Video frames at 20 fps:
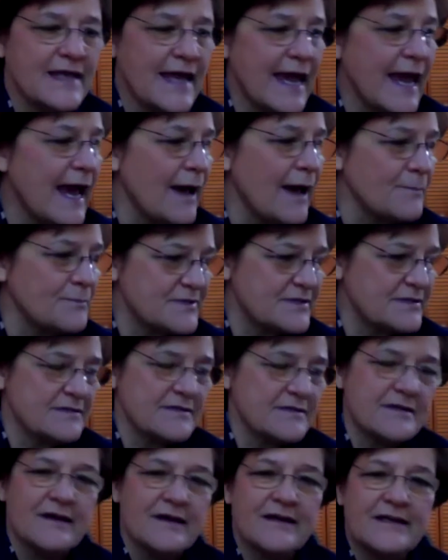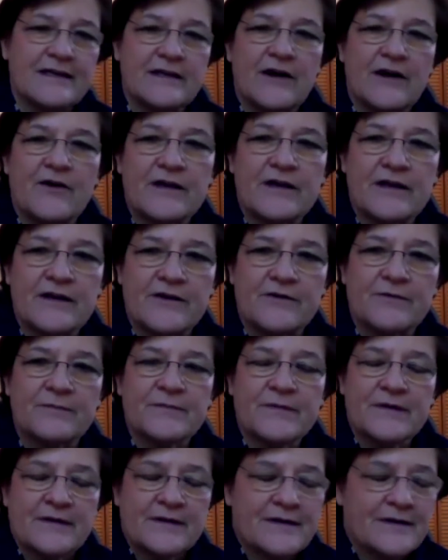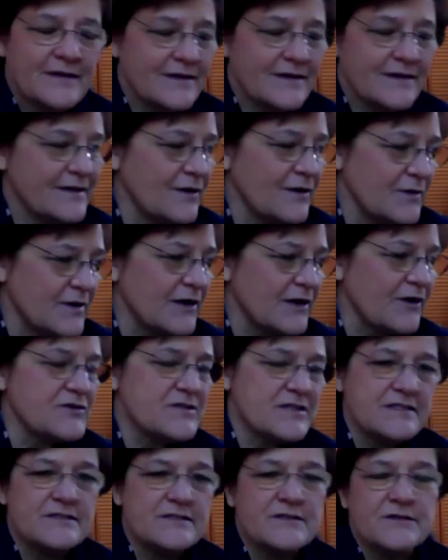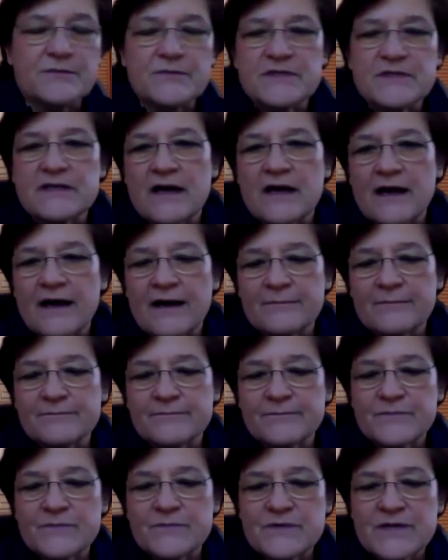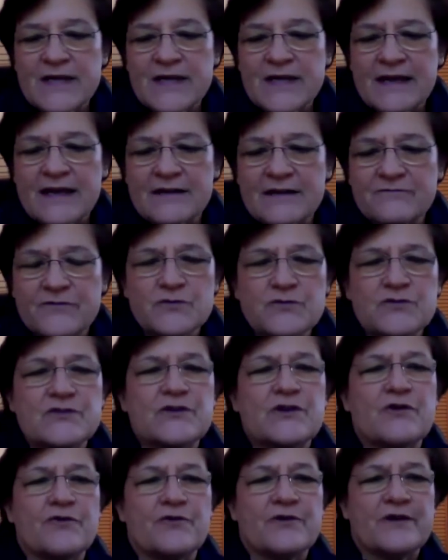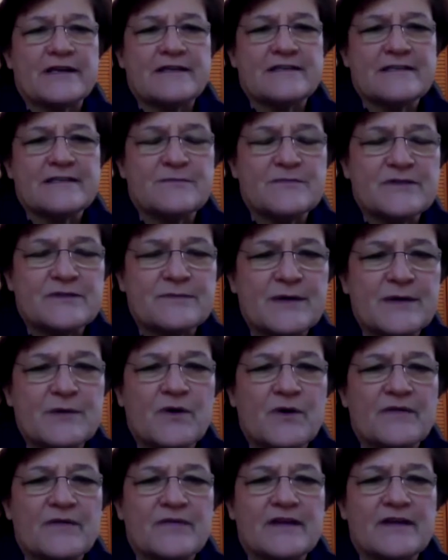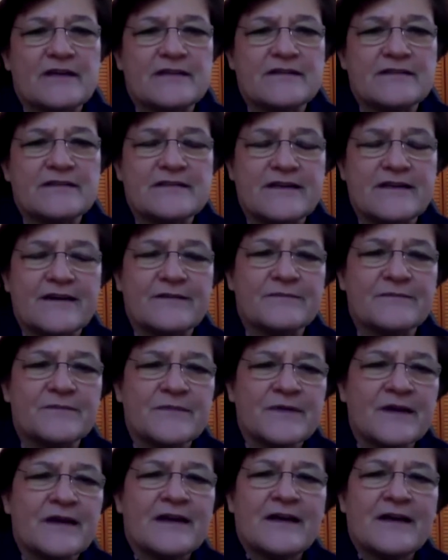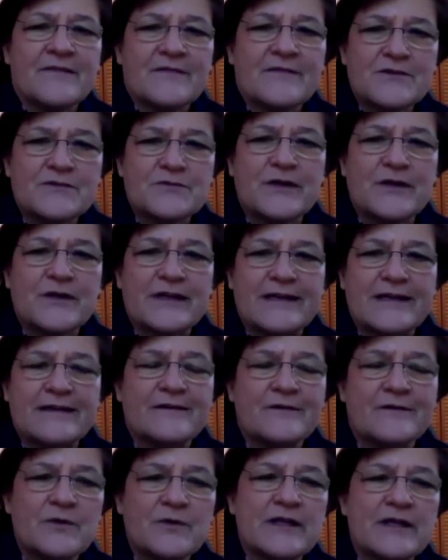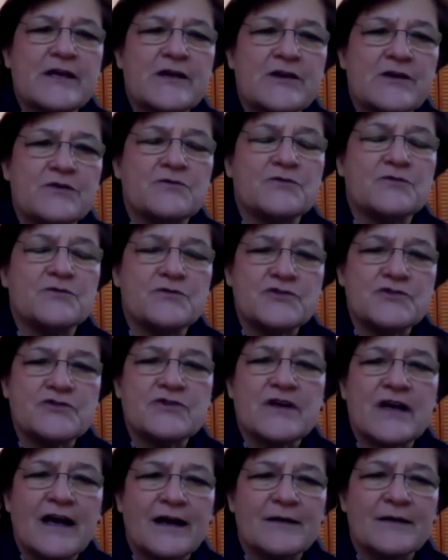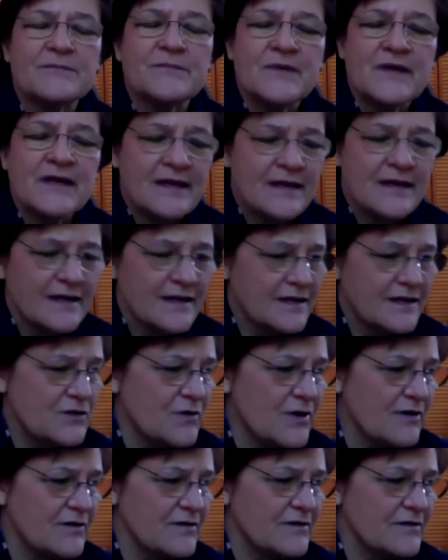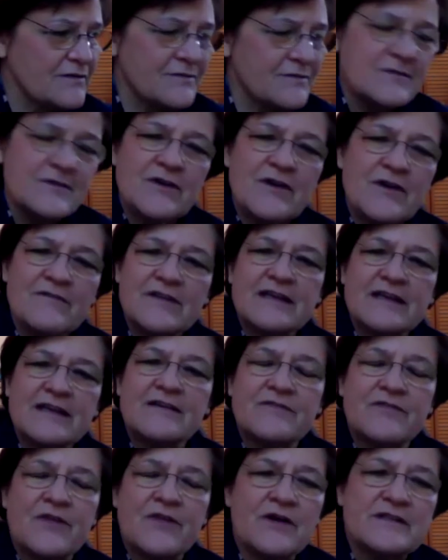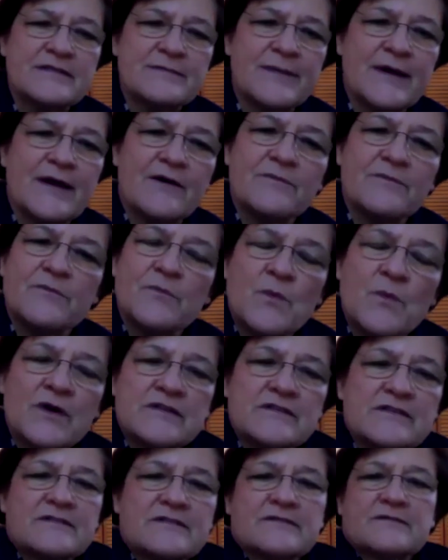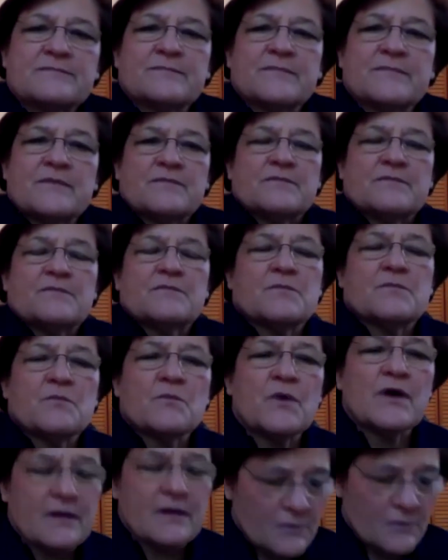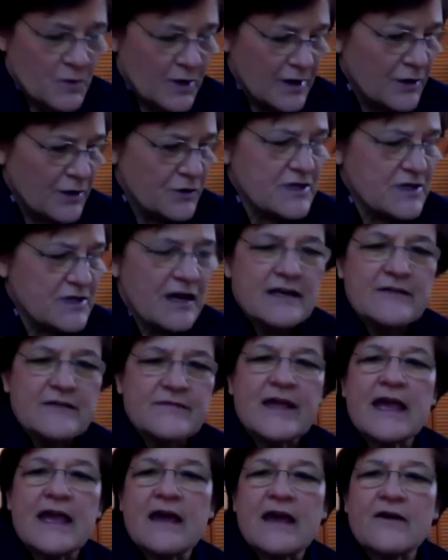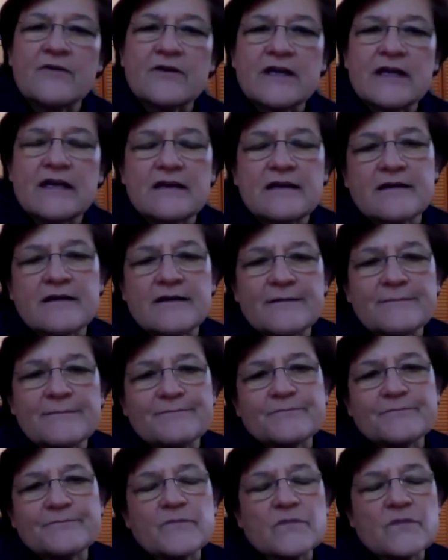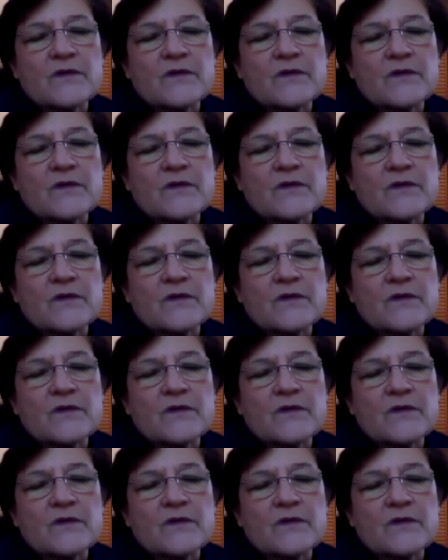gaps in our systems, and food security seems to be one that is really huge. Do you have any thoughts about what goes on in the county? I'm